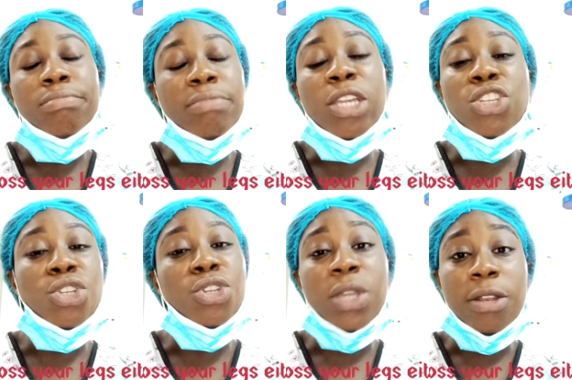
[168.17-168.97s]
Make
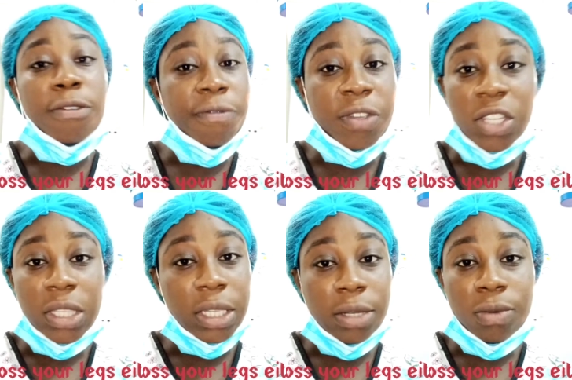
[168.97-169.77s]
sure you are not
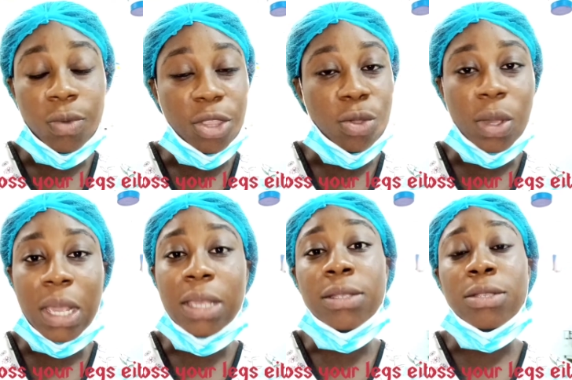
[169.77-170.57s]
fidgeting with your
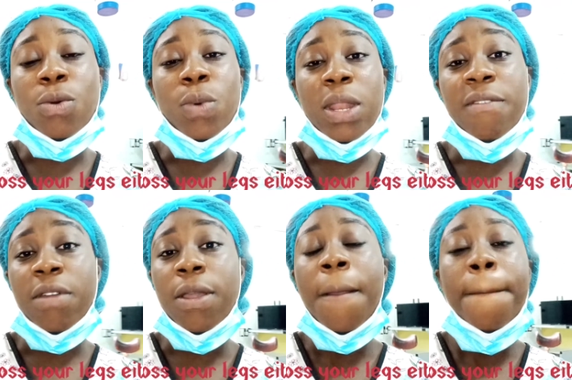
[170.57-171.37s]
hands or
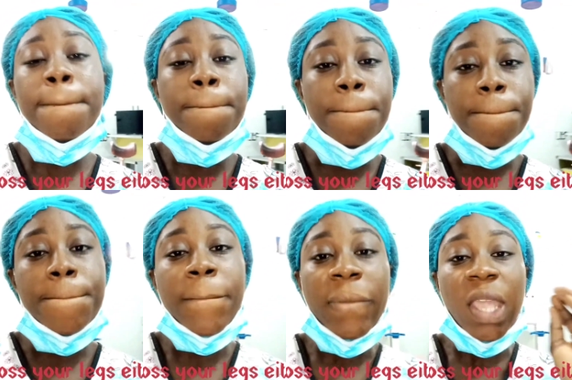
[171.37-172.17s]
whatever.
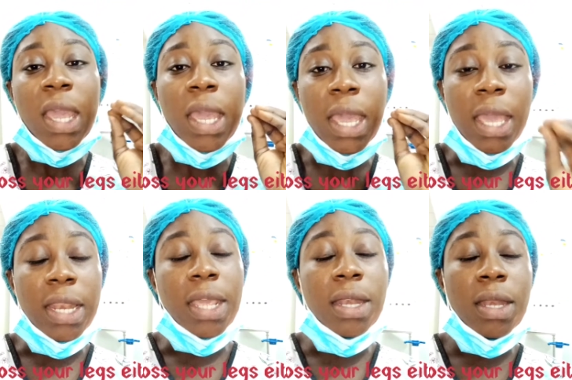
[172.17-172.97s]

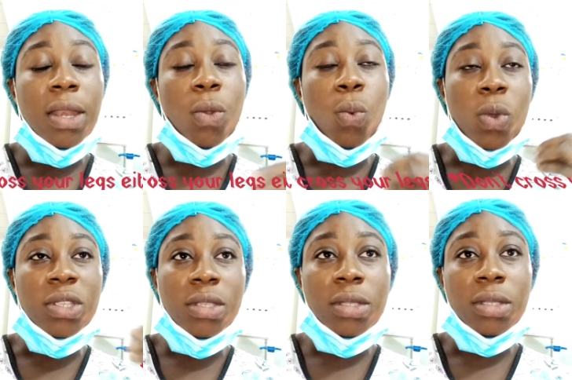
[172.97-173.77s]
And then
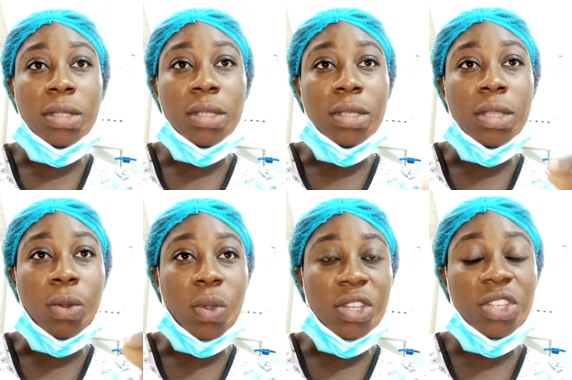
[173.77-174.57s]
once the
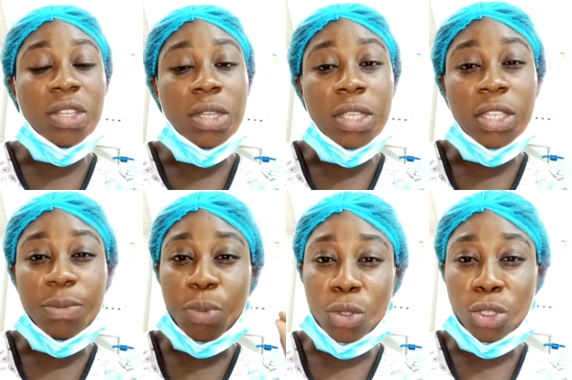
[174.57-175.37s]
question is
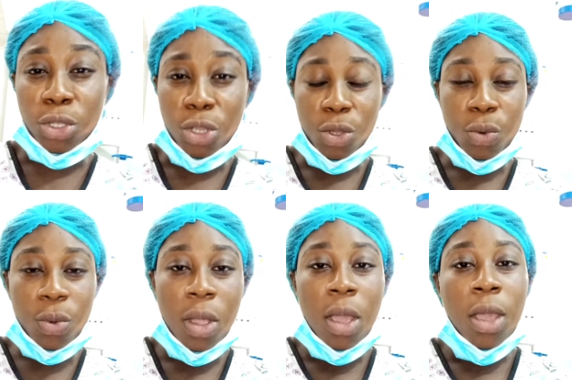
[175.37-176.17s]
put to you,
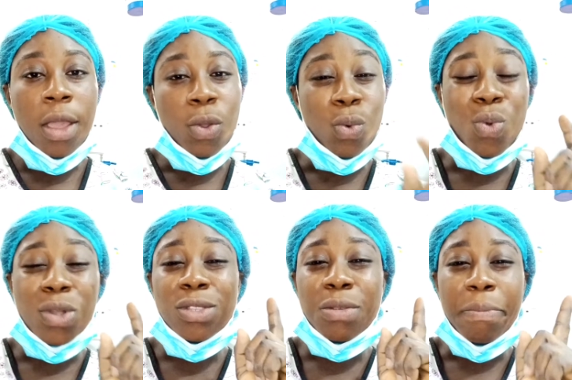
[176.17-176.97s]
you
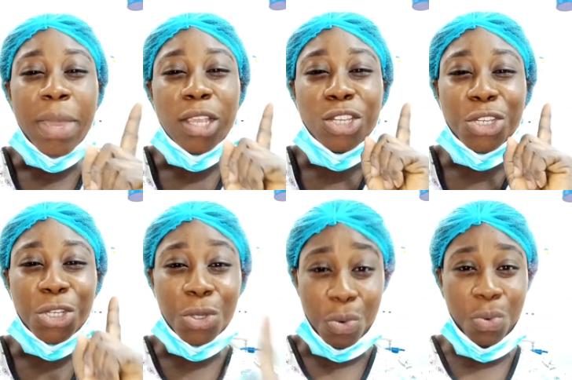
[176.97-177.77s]
want to make
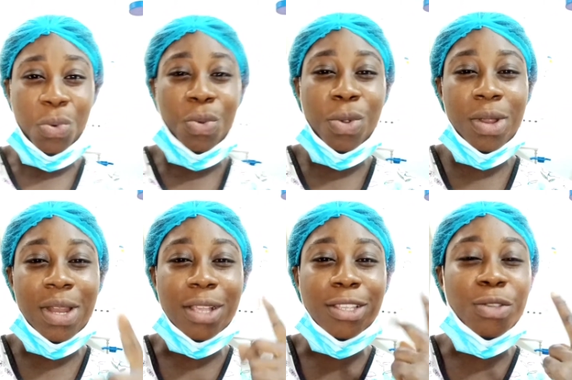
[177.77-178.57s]
sure
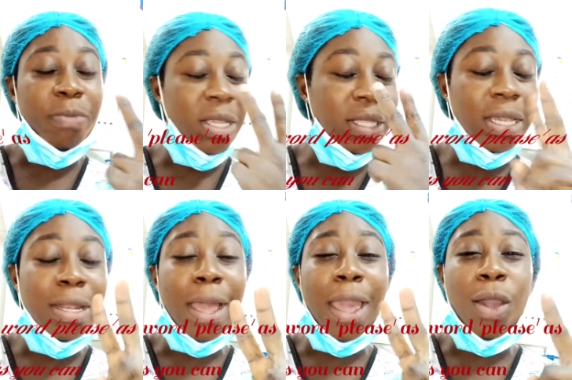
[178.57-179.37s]
that you
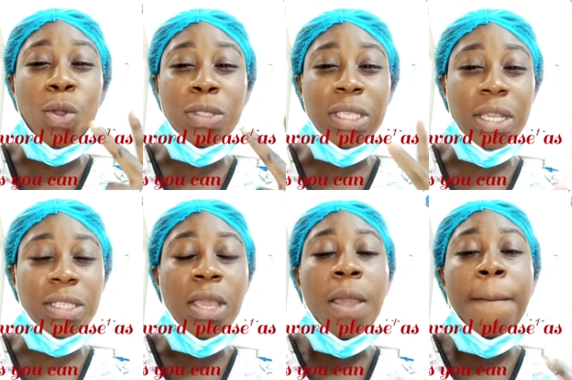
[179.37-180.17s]
maintain eye contact.
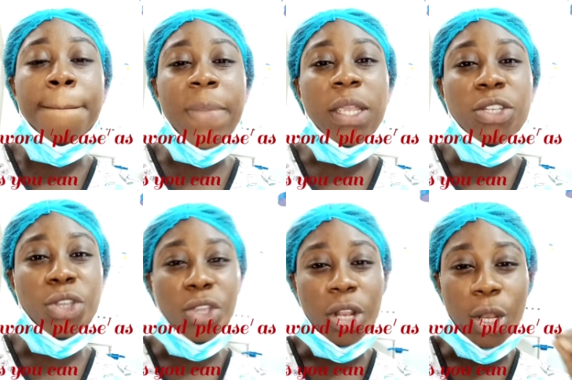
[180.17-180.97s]
Make sure
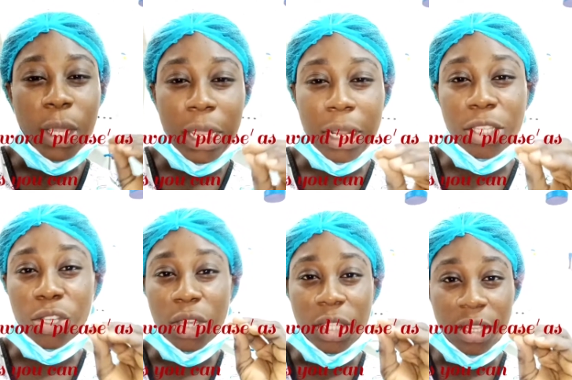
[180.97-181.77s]
you're looking at
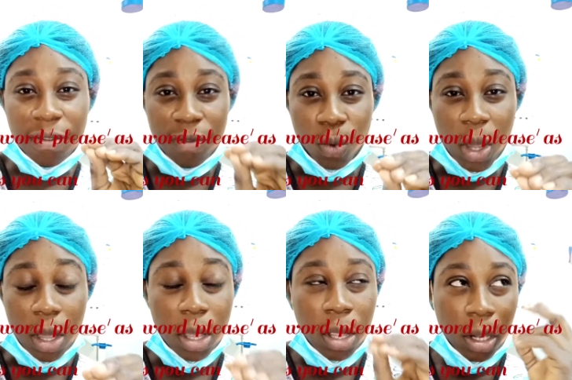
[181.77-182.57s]
your interviewer.
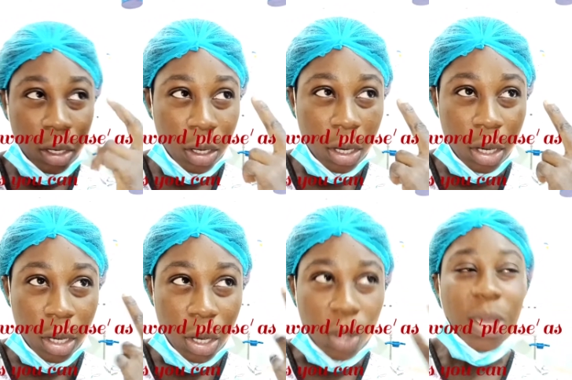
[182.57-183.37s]

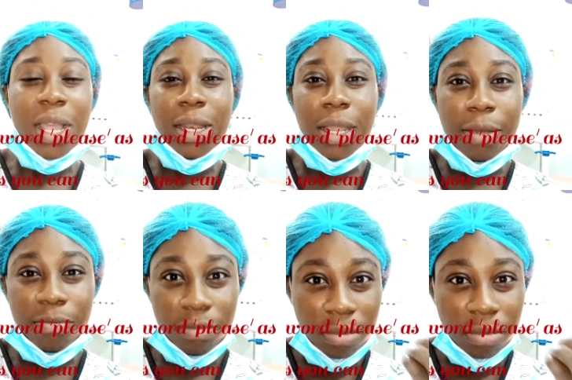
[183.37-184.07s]
Look at them.